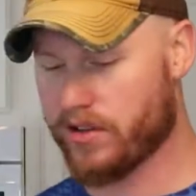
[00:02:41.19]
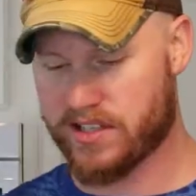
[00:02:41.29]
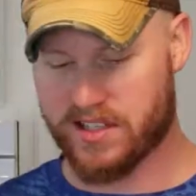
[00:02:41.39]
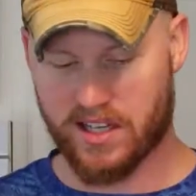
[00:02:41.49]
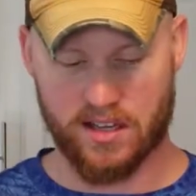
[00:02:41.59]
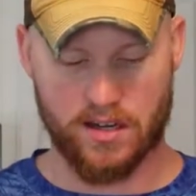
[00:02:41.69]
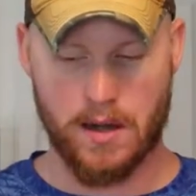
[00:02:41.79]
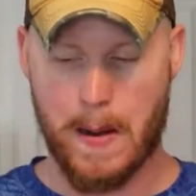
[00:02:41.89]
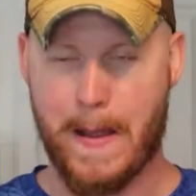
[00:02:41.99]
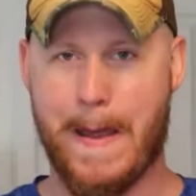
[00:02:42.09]
this
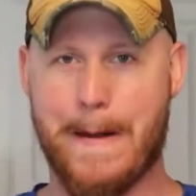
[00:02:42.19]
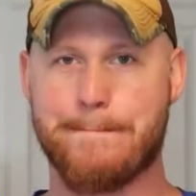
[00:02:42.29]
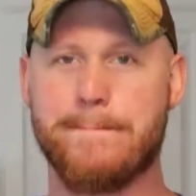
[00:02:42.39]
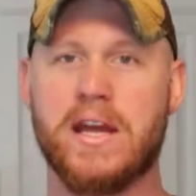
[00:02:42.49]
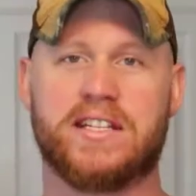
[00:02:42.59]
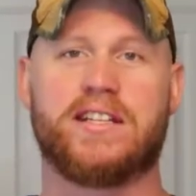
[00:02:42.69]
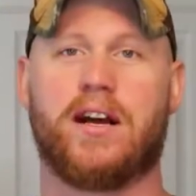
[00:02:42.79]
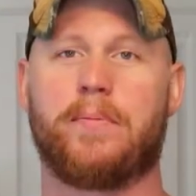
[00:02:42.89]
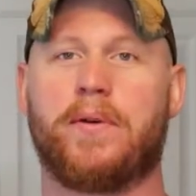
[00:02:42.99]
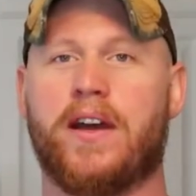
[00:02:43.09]
together and mix it
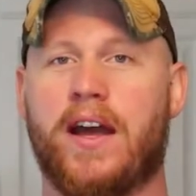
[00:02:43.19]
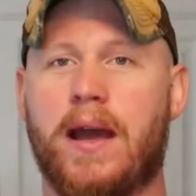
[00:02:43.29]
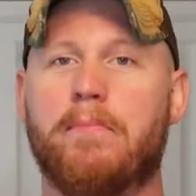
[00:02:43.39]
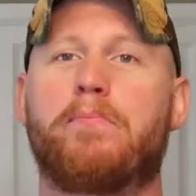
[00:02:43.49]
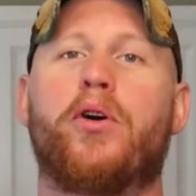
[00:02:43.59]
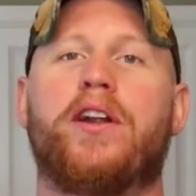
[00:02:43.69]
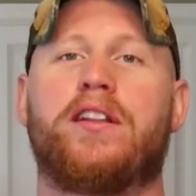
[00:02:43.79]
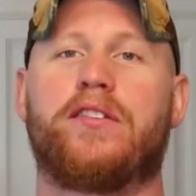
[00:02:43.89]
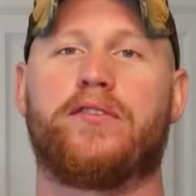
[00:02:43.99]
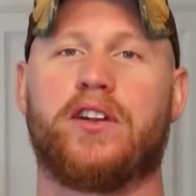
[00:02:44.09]
up and put it
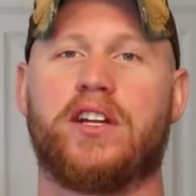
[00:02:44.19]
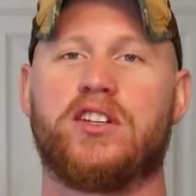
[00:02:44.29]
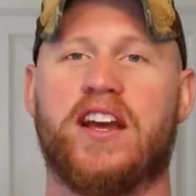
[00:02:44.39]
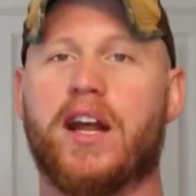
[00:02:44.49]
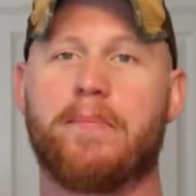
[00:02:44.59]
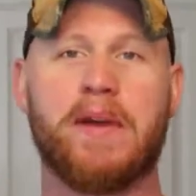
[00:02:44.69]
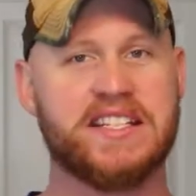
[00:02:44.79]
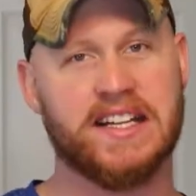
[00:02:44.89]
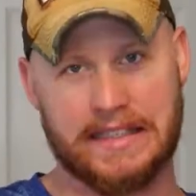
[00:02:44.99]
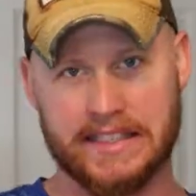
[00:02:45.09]
in the fridge. You gotta
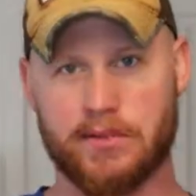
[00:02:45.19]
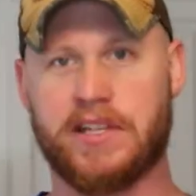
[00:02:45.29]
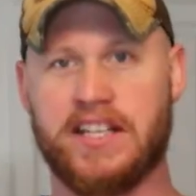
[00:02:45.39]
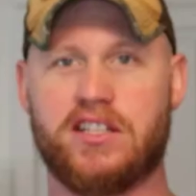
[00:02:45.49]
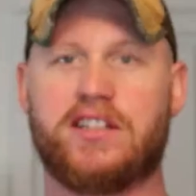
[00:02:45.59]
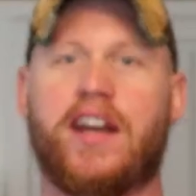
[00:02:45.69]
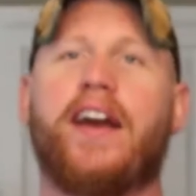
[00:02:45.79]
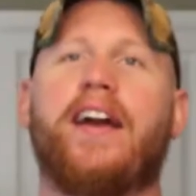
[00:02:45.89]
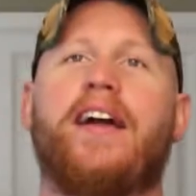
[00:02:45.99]
mix it a little bit each day.